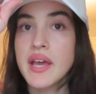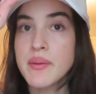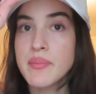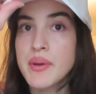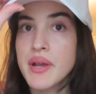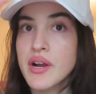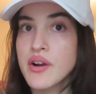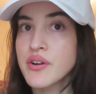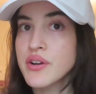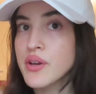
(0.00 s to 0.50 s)
I
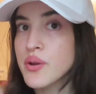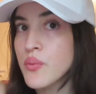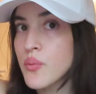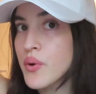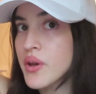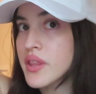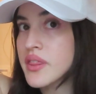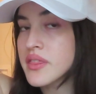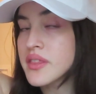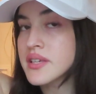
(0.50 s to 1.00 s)
paired it
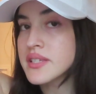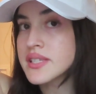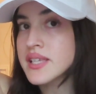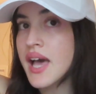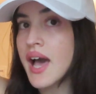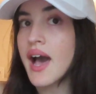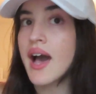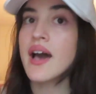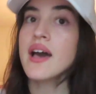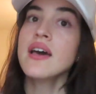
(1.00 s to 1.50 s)
with this
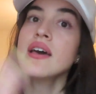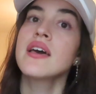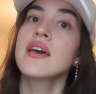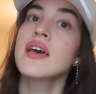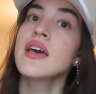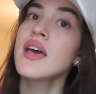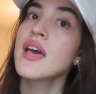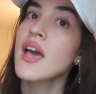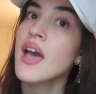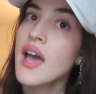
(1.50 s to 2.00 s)
hat,
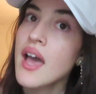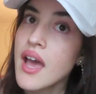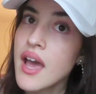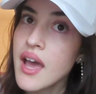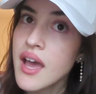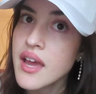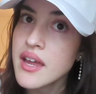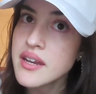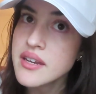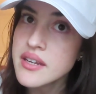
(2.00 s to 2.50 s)

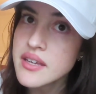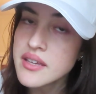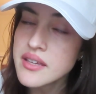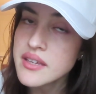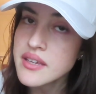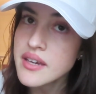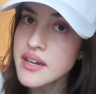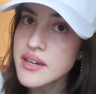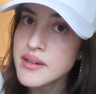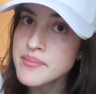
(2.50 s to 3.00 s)
and
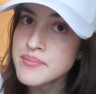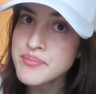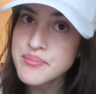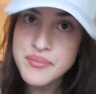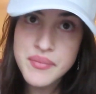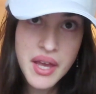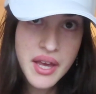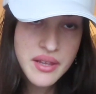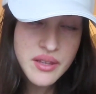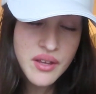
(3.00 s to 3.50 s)
yeah,
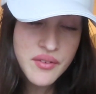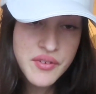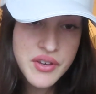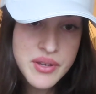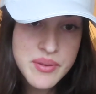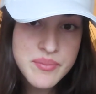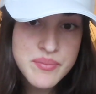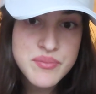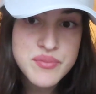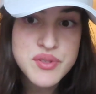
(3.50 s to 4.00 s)
I love
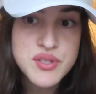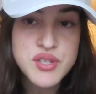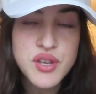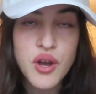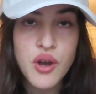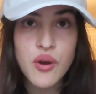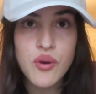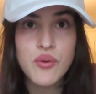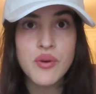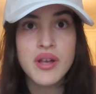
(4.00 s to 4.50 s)
it.
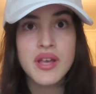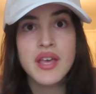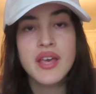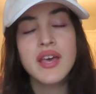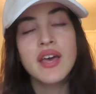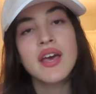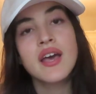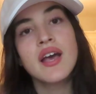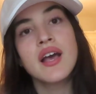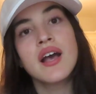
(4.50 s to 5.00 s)
So
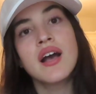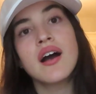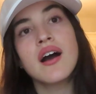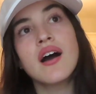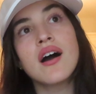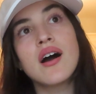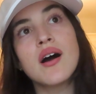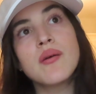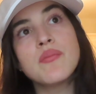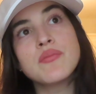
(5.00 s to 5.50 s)

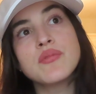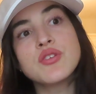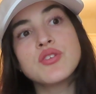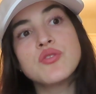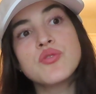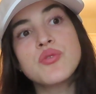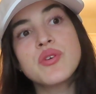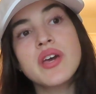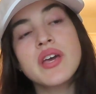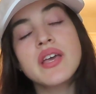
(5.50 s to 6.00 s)

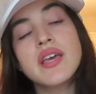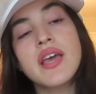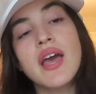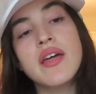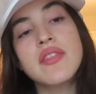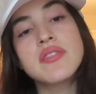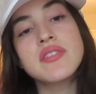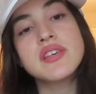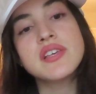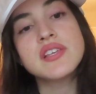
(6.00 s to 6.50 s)
you can
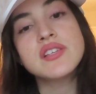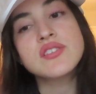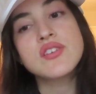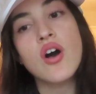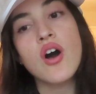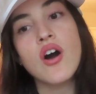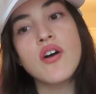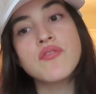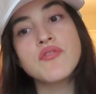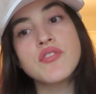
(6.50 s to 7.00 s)
get these
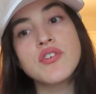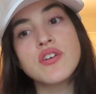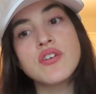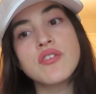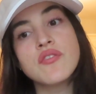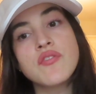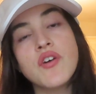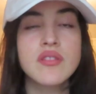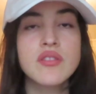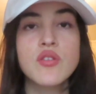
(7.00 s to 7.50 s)
off
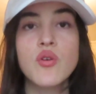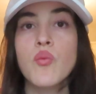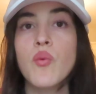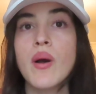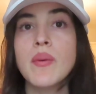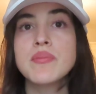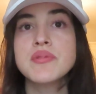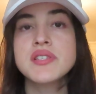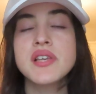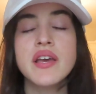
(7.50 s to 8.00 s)
of the
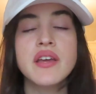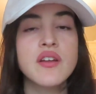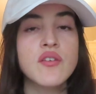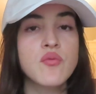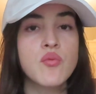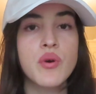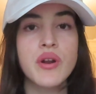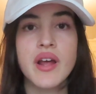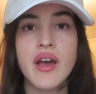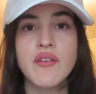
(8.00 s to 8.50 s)
website
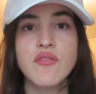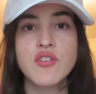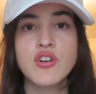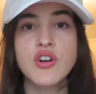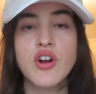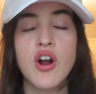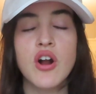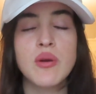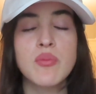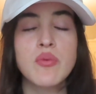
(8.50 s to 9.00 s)
of whatever
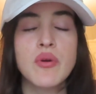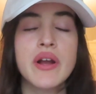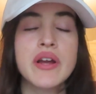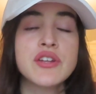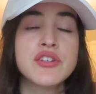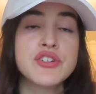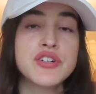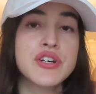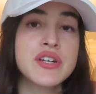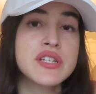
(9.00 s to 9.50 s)
car
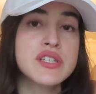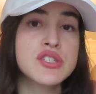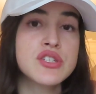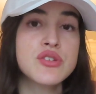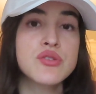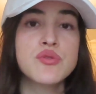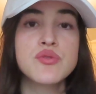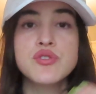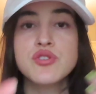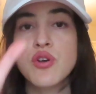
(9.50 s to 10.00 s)
brand you're
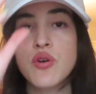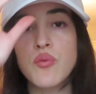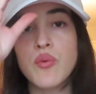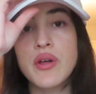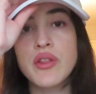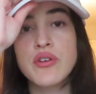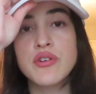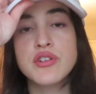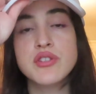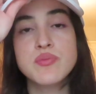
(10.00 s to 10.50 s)
into, so
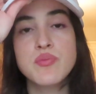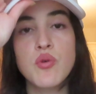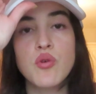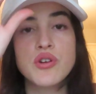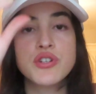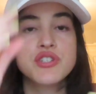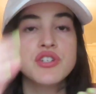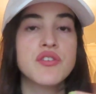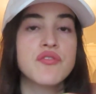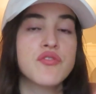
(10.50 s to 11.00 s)
whether it's
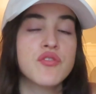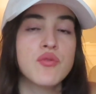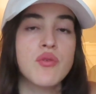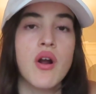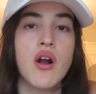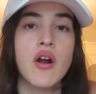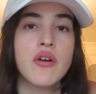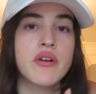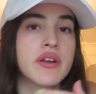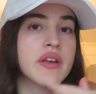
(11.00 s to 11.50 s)
Porsche,
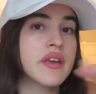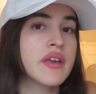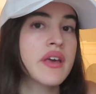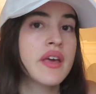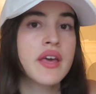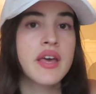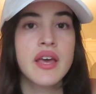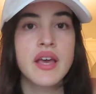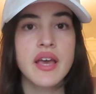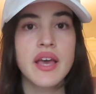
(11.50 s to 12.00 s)
Ferrari,
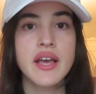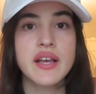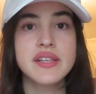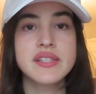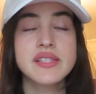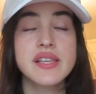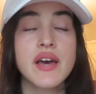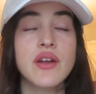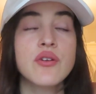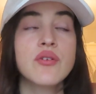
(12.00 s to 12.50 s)

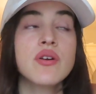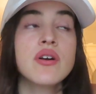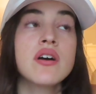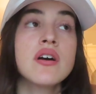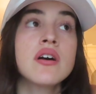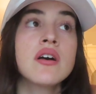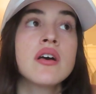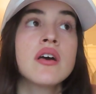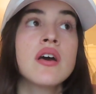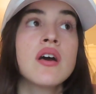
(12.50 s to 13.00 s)

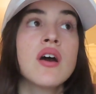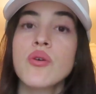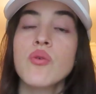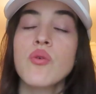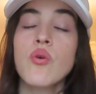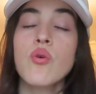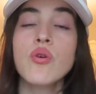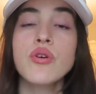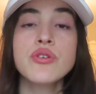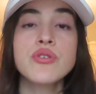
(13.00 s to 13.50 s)
etc.
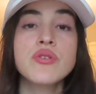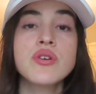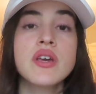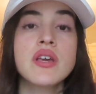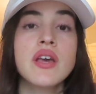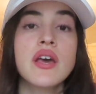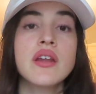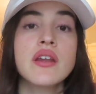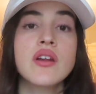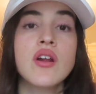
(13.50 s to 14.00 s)
Or you can
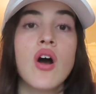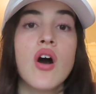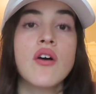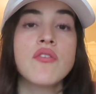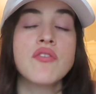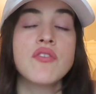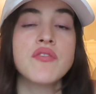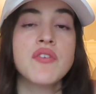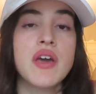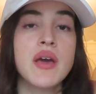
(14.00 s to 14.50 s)
get it
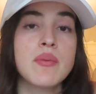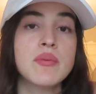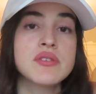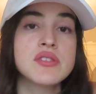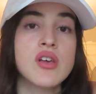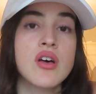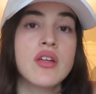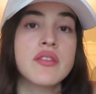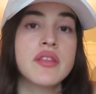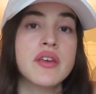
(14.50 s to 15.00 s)
off of
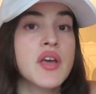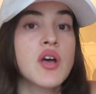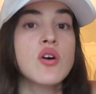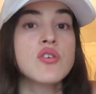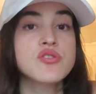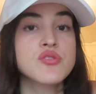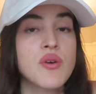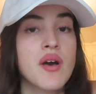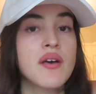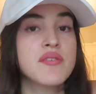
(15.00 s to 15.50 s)
Amazon. They
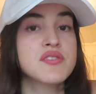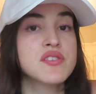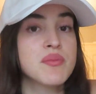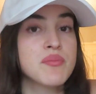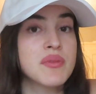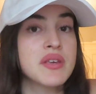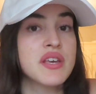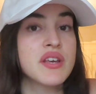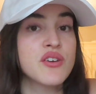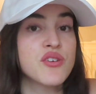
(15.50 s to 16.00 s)
also have
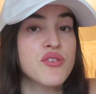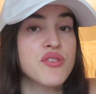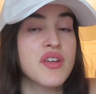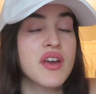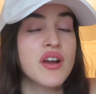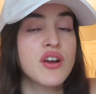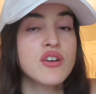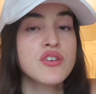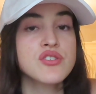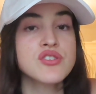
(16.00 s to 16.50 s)
some gear
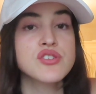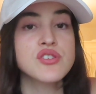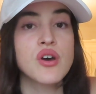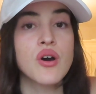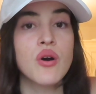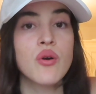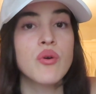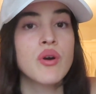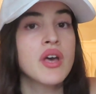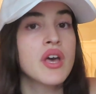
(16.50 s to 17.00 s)
there,
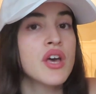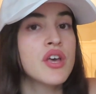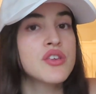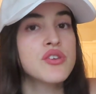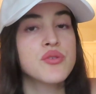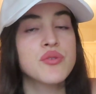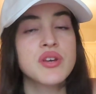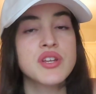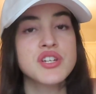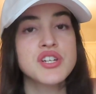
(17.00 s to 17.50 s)
so
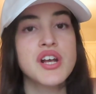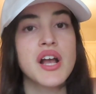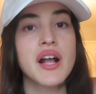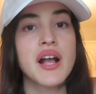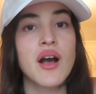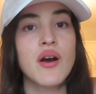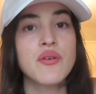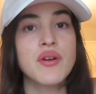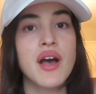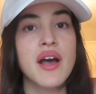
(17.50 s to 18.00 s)
you can check
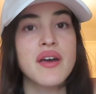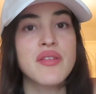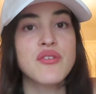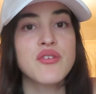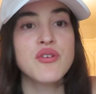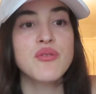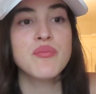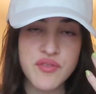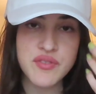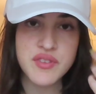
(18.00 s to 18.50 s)
out
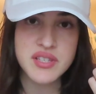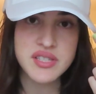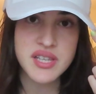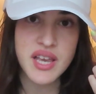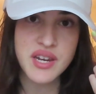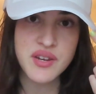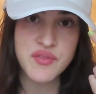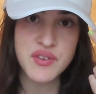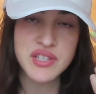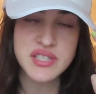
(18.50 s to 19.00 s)
either. This
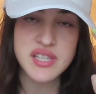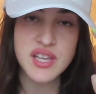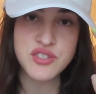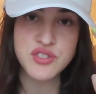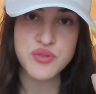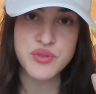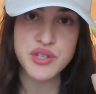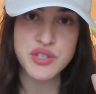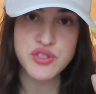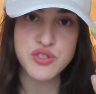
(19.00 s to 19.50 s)
kind of
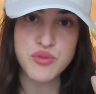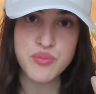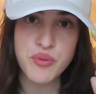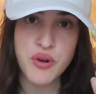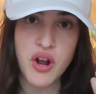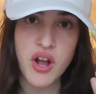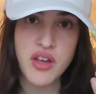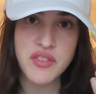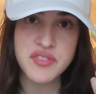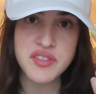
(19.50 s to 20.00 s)
accessory is
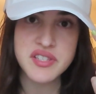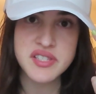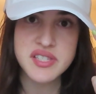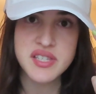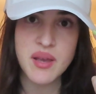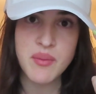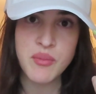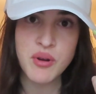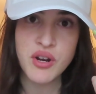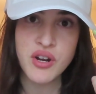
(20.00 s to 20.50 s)
super hot this
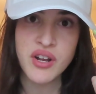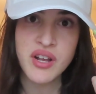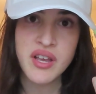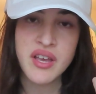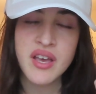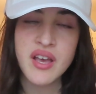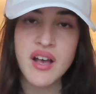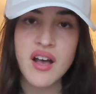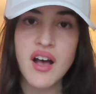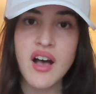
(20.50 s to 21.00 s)
summer,
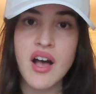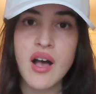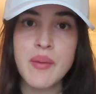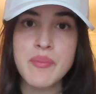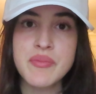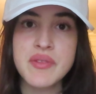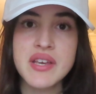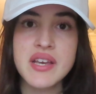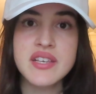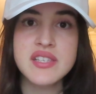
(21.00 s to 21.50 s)

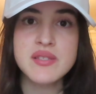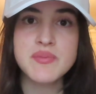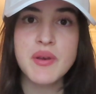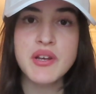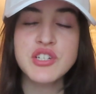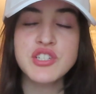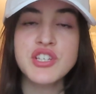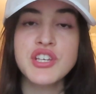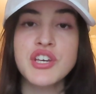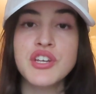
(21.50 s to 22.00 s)

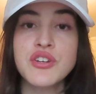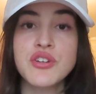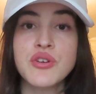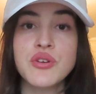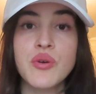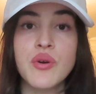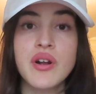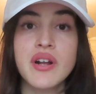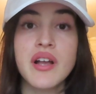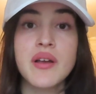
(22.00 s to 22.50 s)
especially in New
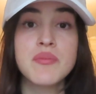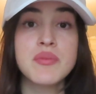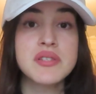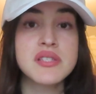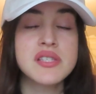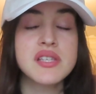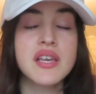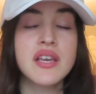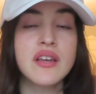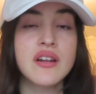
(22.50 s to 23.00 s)
York. I've been
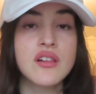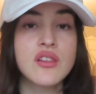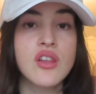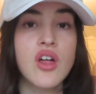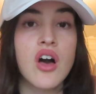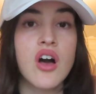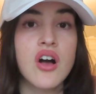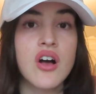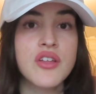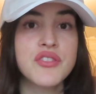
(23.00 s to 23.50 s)
seeing it a
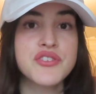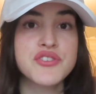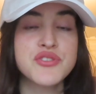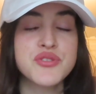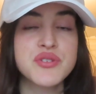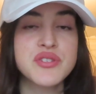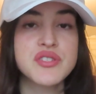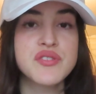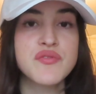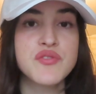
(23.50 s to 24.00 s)
lot on the
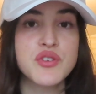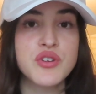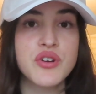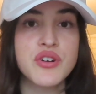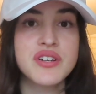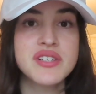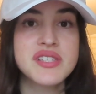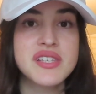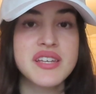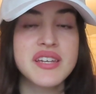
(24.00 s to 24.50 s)
streets of New
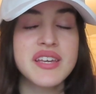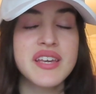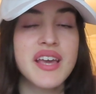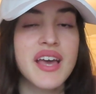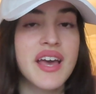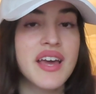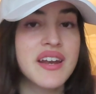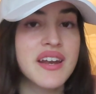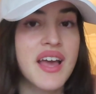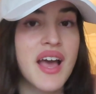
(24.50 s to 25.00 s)
York City
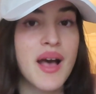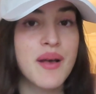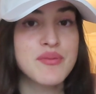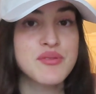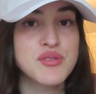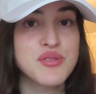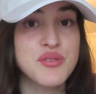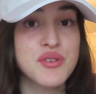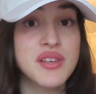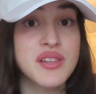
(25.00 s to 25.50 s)
and
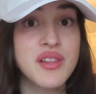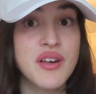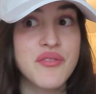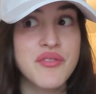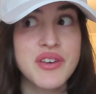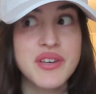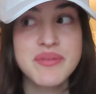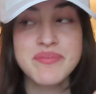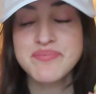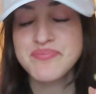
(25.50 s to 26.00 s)
absolutely love
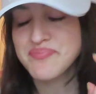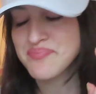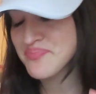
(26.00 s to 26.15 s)
it.